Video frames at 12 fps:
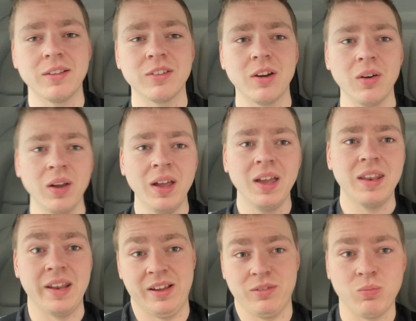So
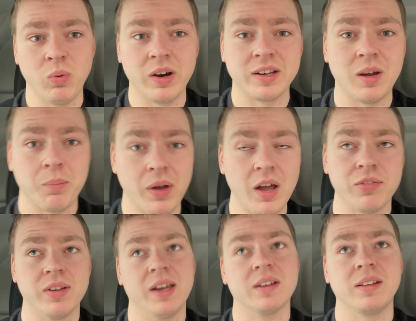that's worked out
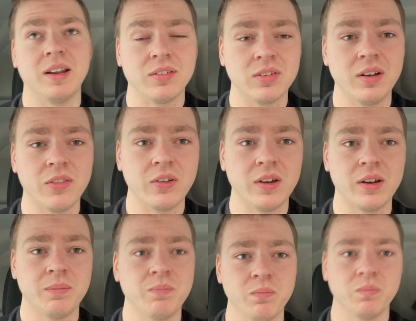perfect, and that's
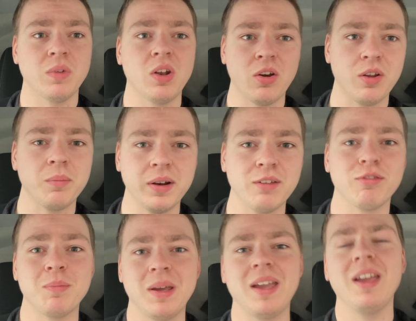another load of money
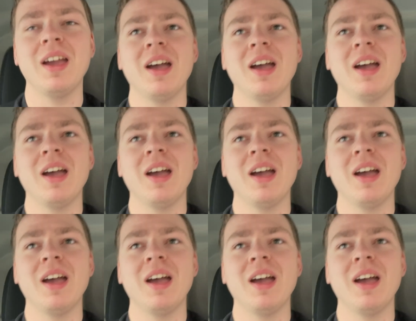for me.